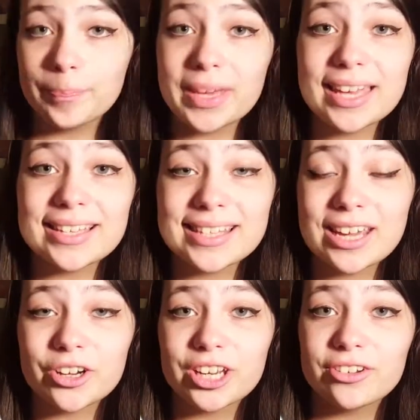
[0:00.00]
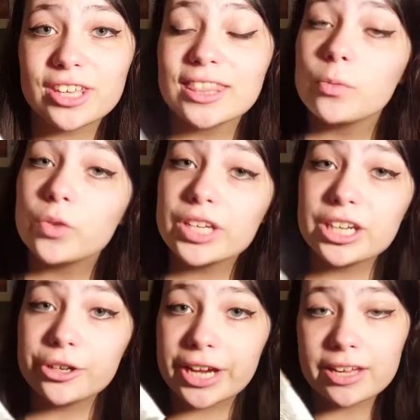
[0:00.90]
Because they are nearing the
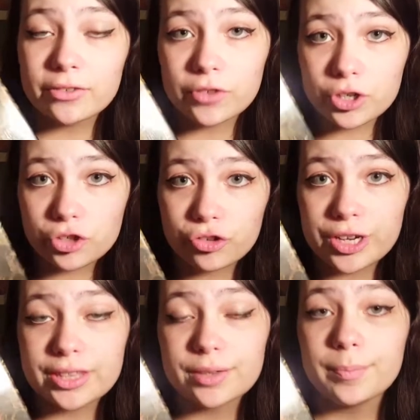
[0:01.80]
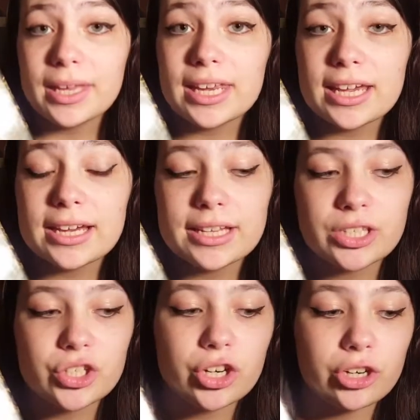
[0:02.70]
1-year anniversary, the media
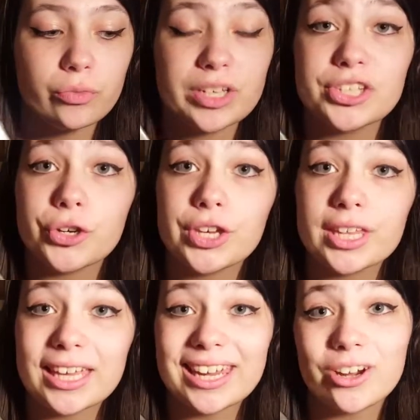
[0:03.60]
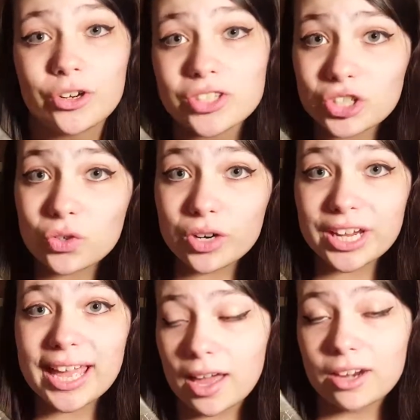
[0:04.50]
has started recirculating her story,